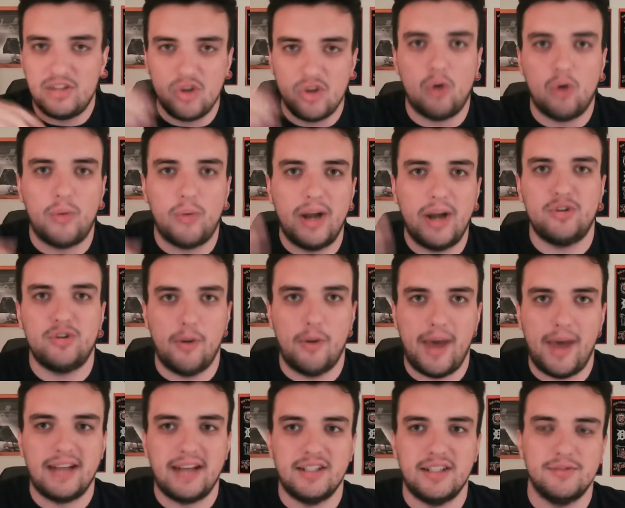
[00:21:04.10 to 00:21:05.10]
all
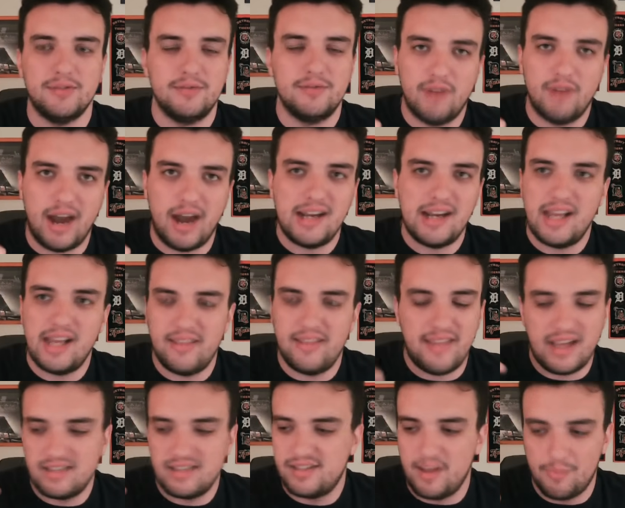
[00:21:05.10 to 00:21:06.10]
retroactive, right? And
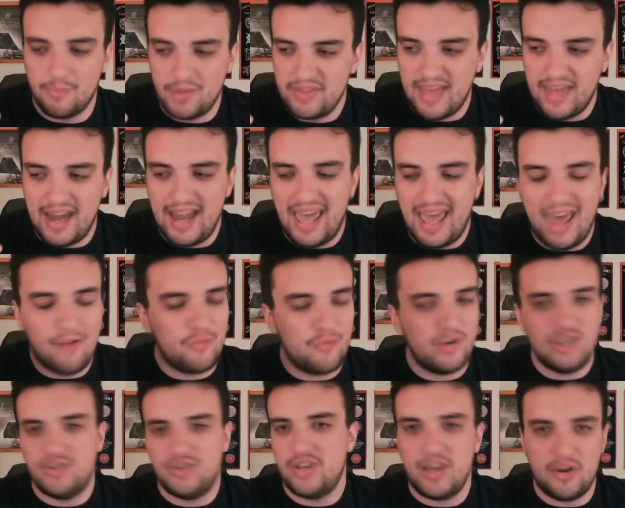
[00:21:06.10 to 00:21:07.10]
that's something that
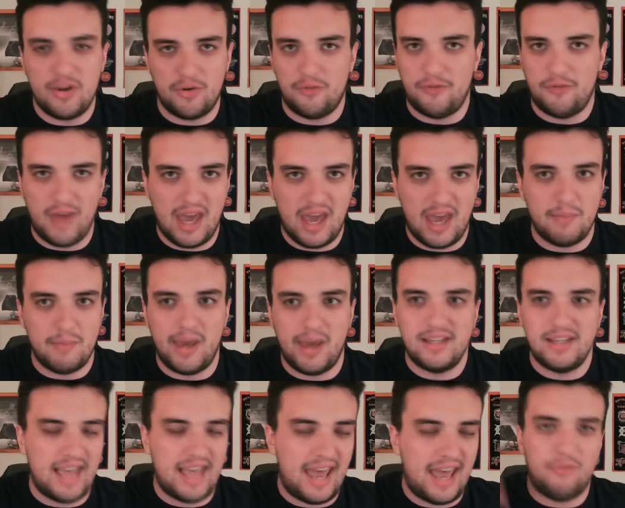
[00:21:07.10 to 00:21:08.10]
every single fan
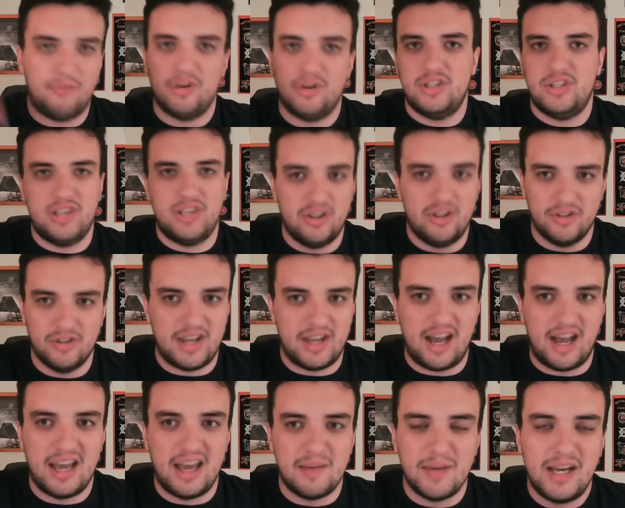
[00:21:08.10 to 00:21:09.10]
base, every single
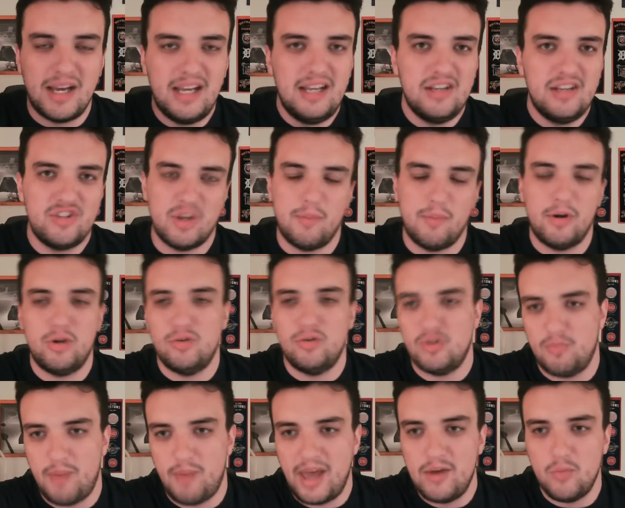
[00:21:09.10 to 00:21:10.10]
time someone who's
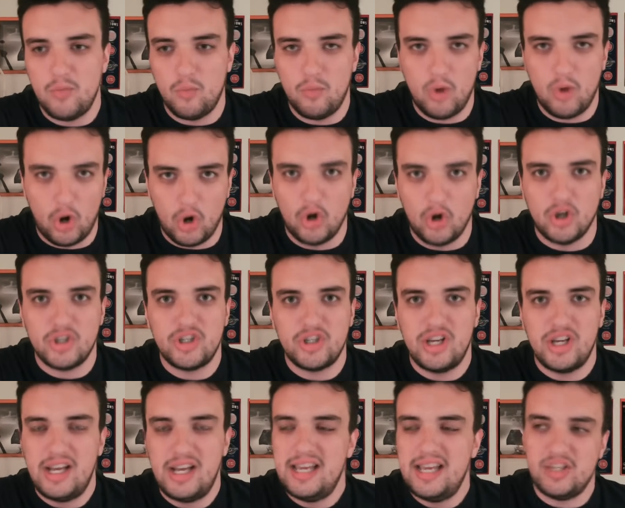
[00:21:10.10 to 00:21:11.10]
been hurt
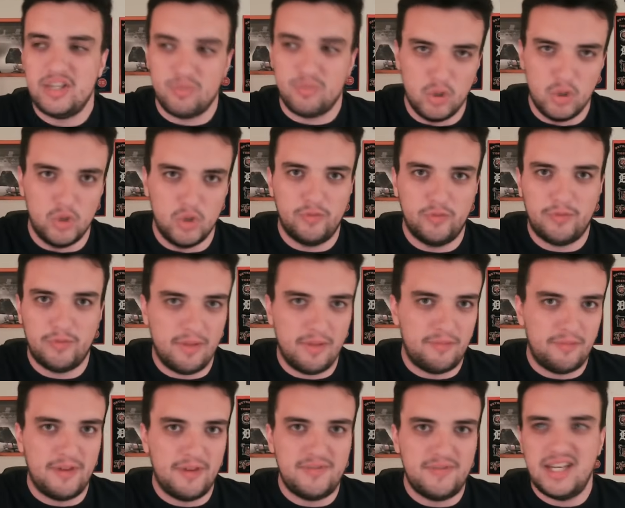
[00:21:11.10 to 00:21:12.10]
is moved from the
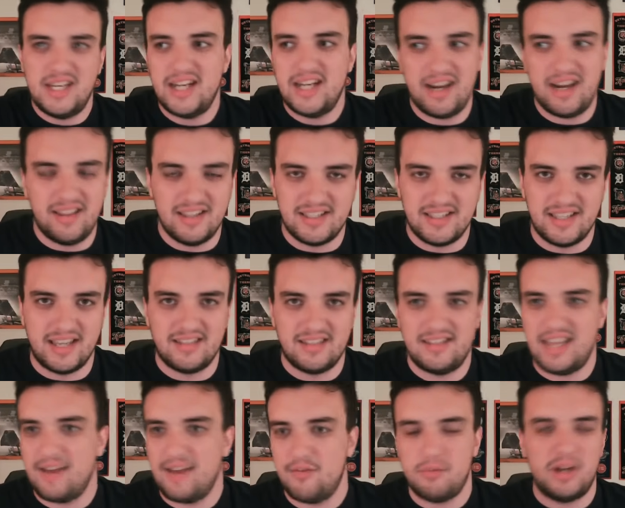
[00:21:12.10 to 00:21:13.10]
15-day to the
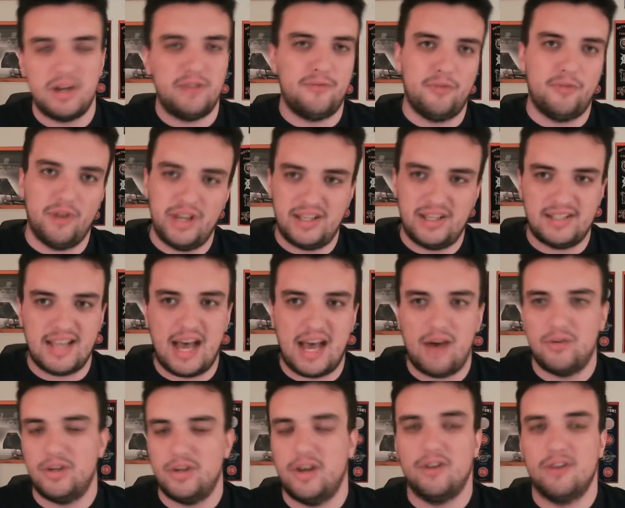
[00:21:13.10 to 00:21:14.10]
60, everybody freaks
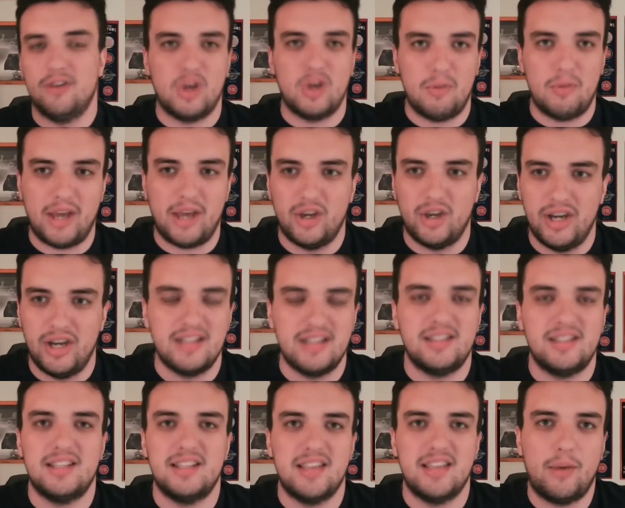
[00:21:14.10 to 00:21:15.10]
out and goes, oh my goodness,
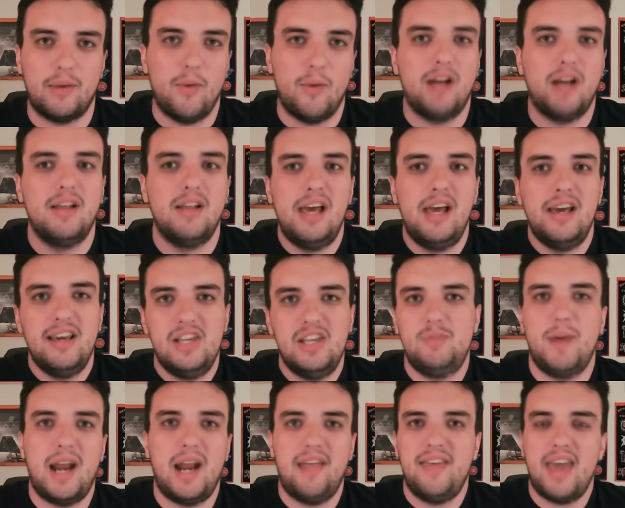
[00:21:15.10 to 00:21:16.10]
it's like, well, he's
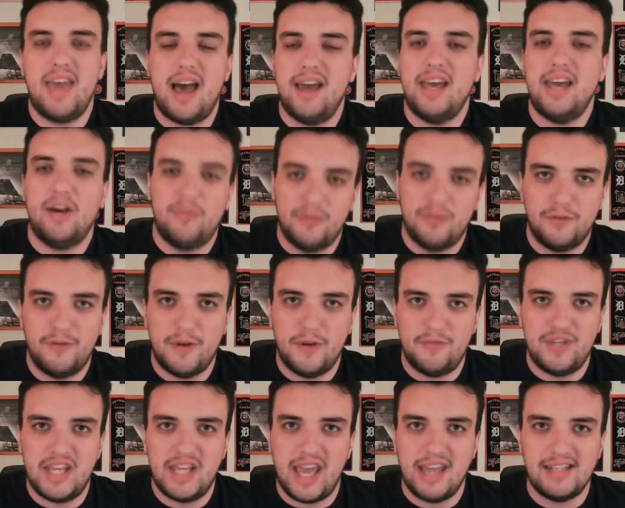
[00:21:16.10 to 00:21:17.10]
been on the IL for
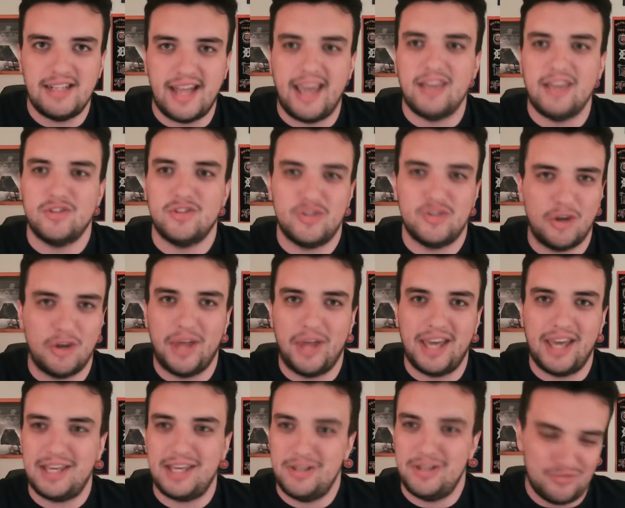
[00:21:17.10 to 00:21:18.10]
58 days. So
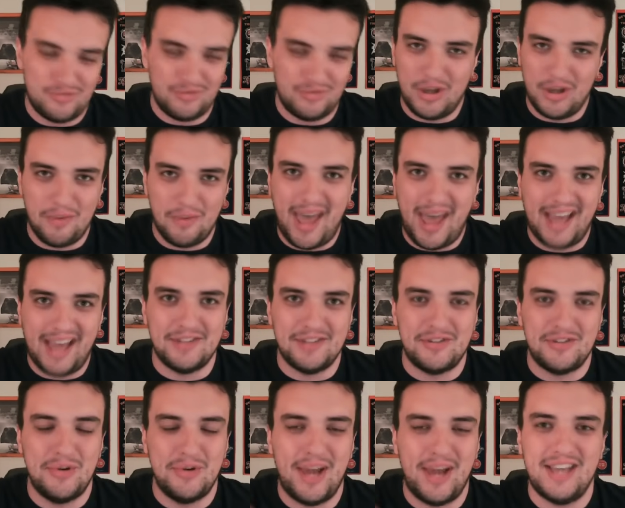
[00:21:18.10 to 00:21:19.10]
like he's still back in
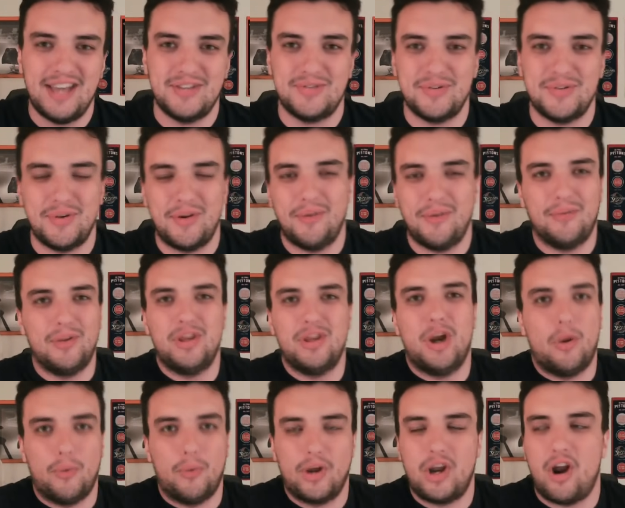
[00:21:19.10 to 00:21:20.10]
2 days, you
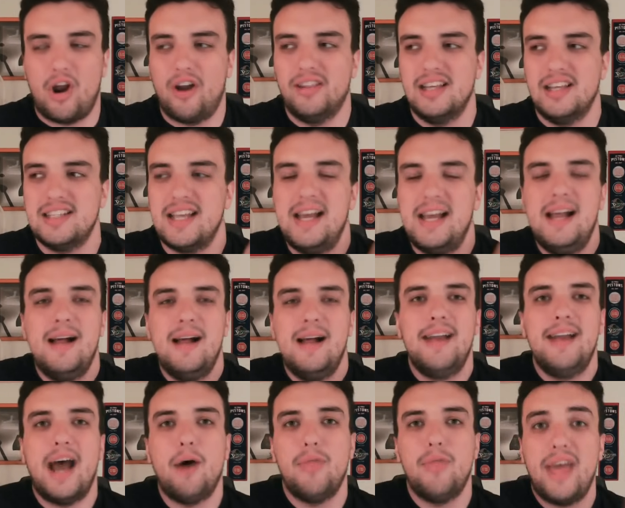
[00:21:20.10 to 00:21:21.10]
know, regardless.
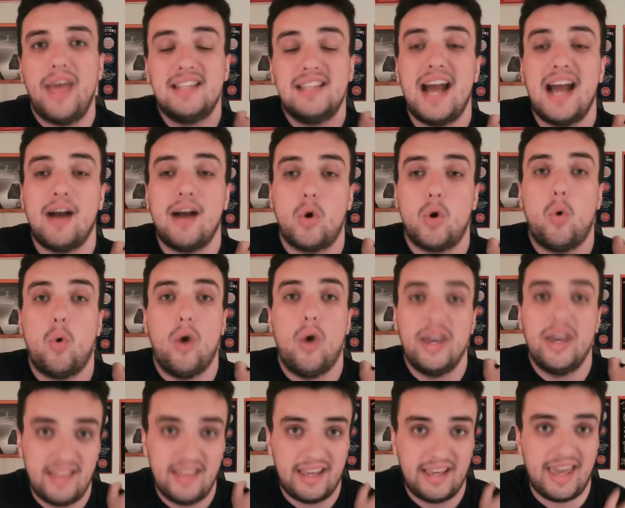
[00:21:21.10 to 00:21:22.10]
Now, that's not
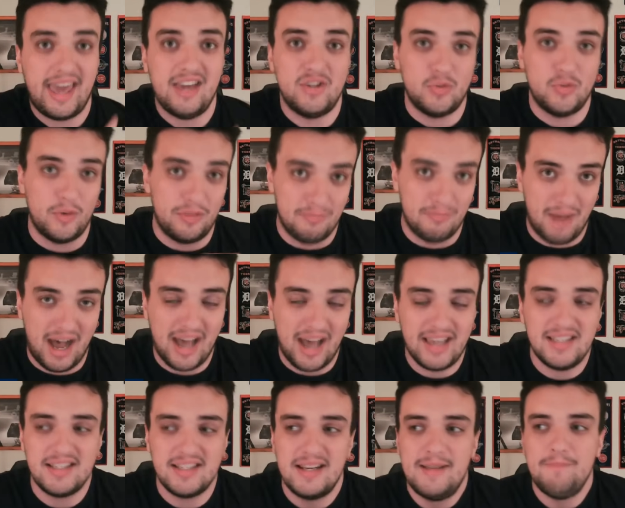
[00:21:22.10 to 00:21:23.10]
quite the case with
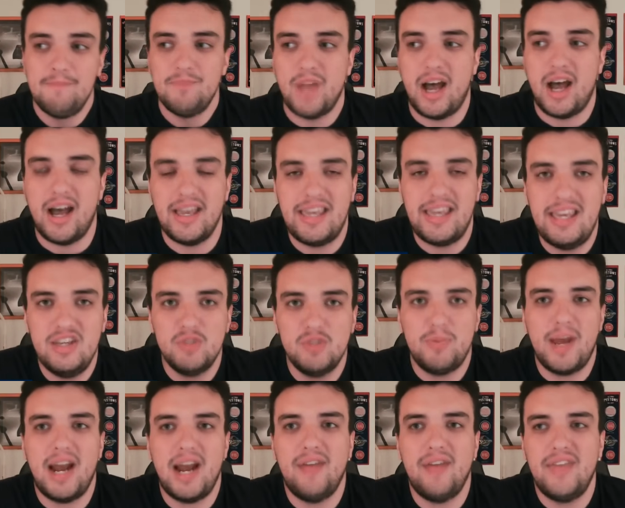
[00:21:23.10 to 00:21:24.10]
Mize. He's
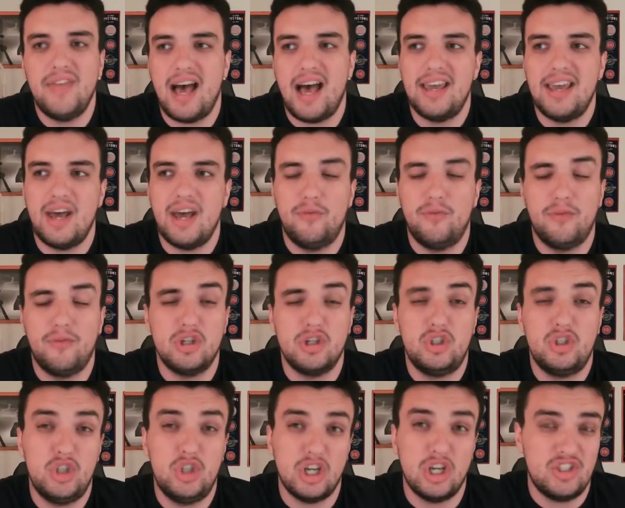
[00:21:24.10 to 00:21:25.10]
been on the IL for
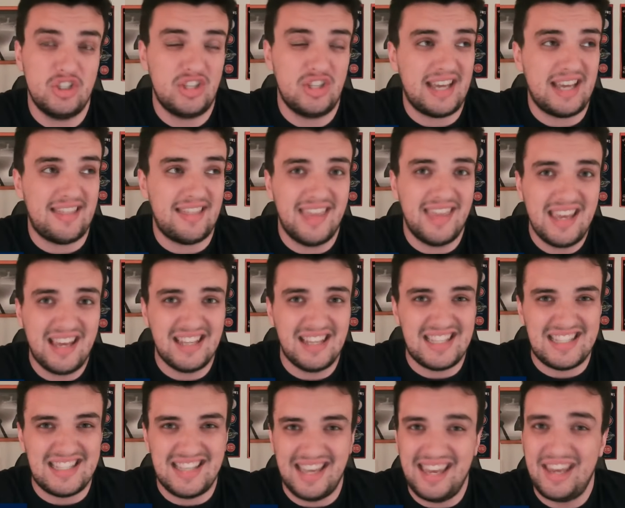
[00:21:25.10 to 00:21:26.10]
just, I think, a
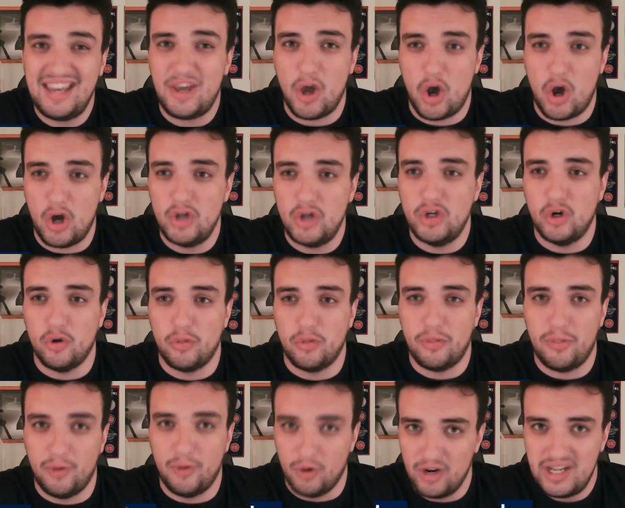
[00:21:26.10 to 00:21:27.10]
tick under
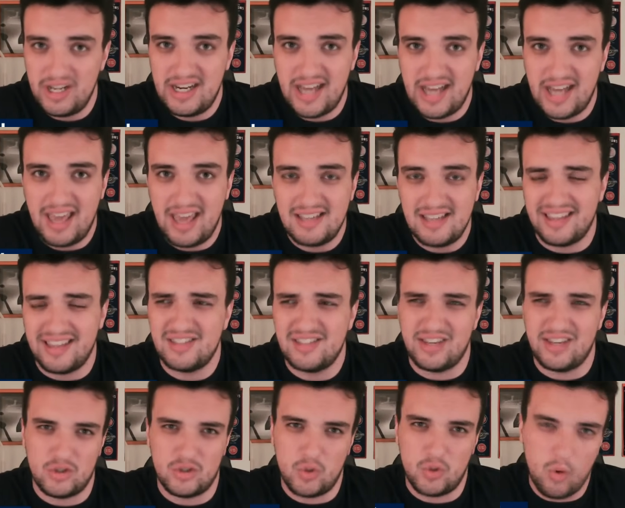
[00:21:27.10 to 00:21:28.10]
30 days. I think it's
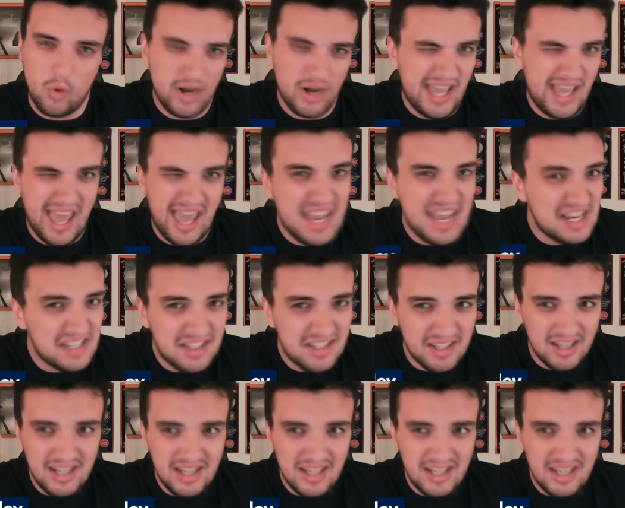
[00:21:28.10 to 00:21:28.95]
like 27-ish